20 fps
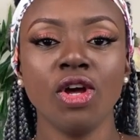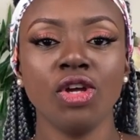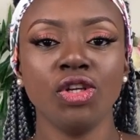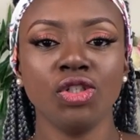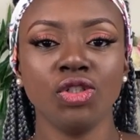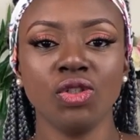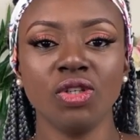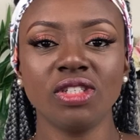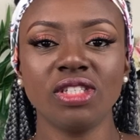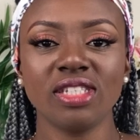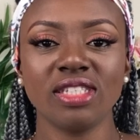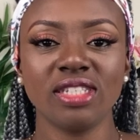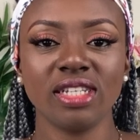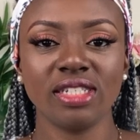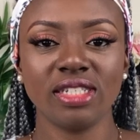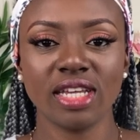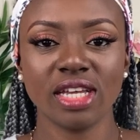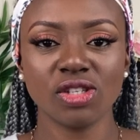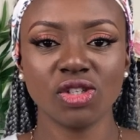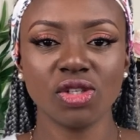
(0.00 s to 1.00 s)
you notice
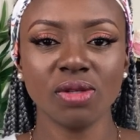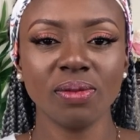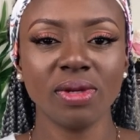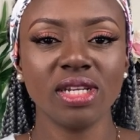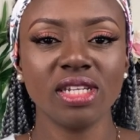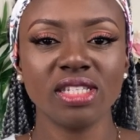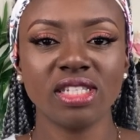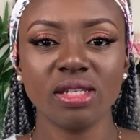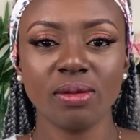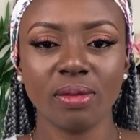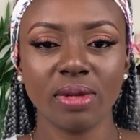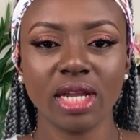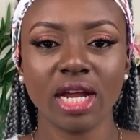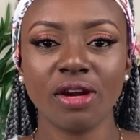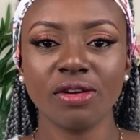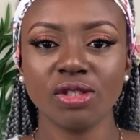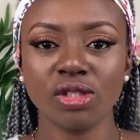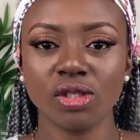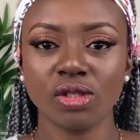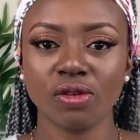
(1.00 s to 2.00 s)
that there are so many
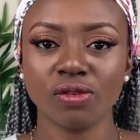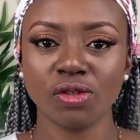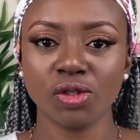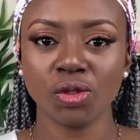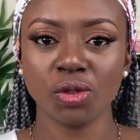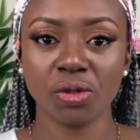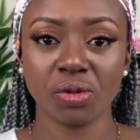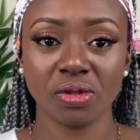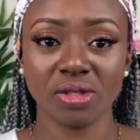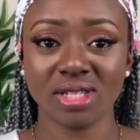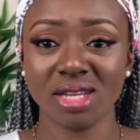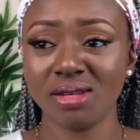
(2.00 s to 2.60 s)
similarities of stories,